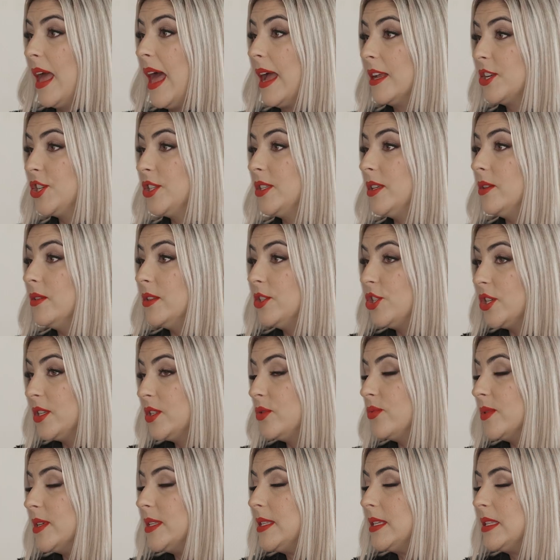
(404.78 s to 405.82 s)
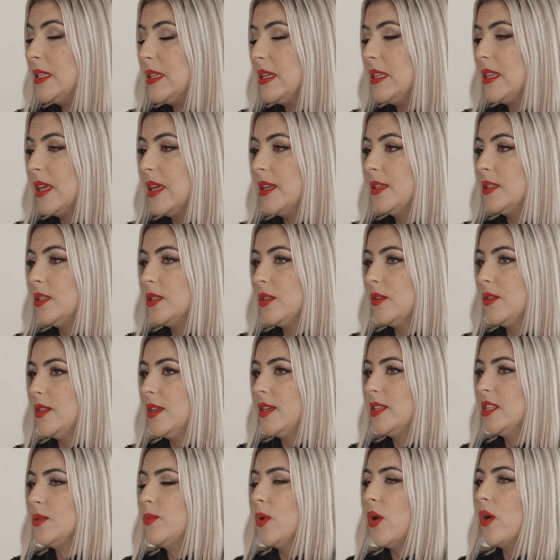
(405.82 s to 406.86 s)
Actually, just recently they
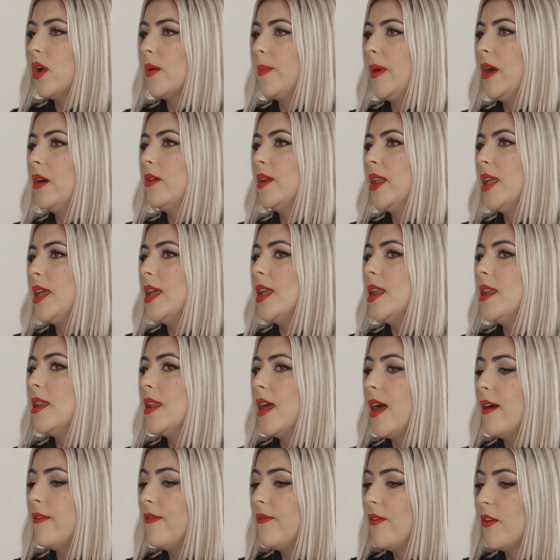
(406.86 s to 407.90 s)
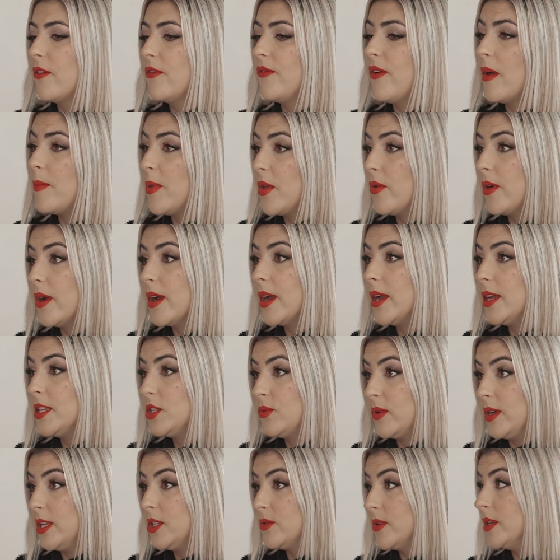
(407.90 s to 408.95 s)
spoke about for February
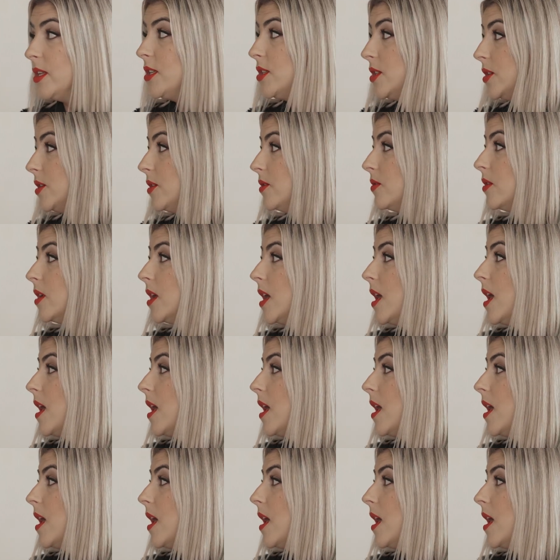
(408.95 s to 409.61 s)
2022,